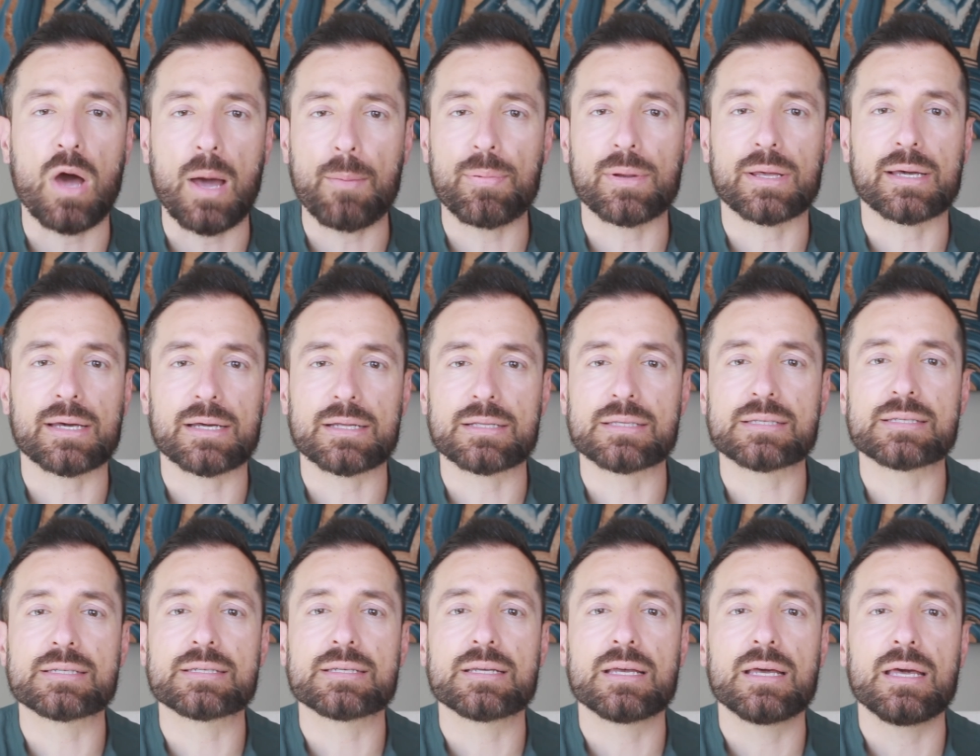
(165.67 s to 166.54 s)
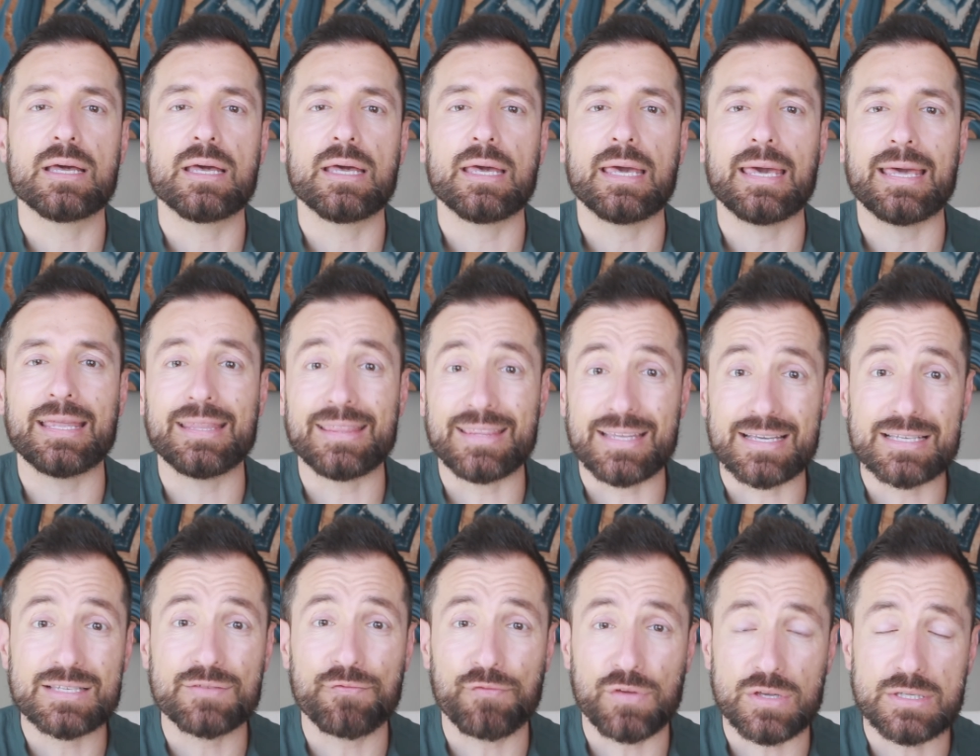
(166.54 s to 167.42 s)
for applicants in
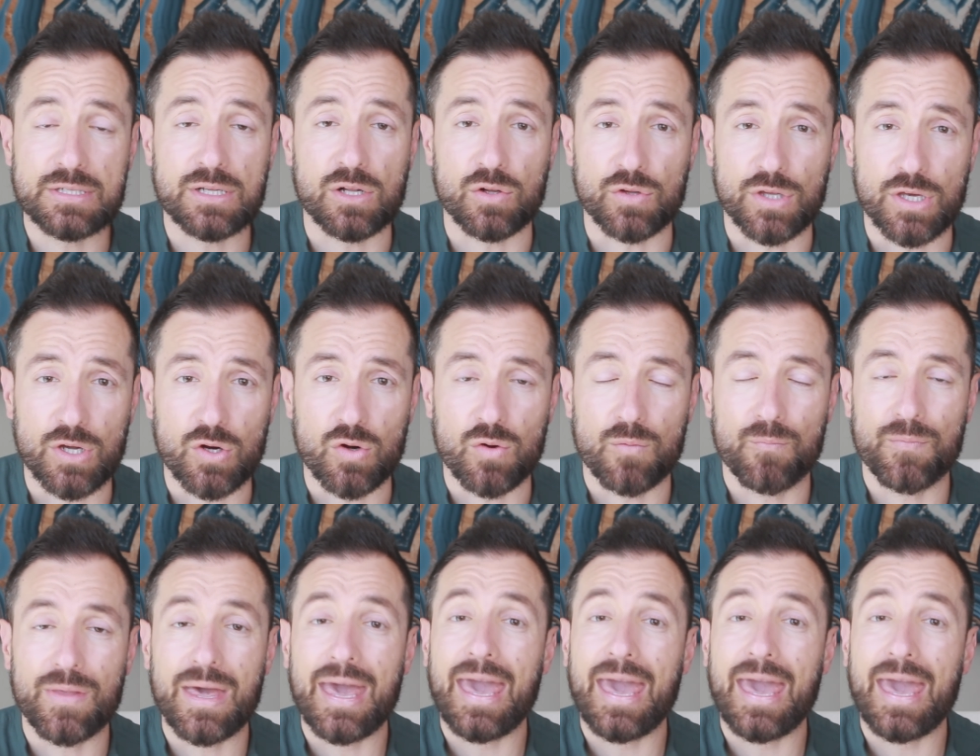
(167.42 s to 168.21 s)
this fiscal year.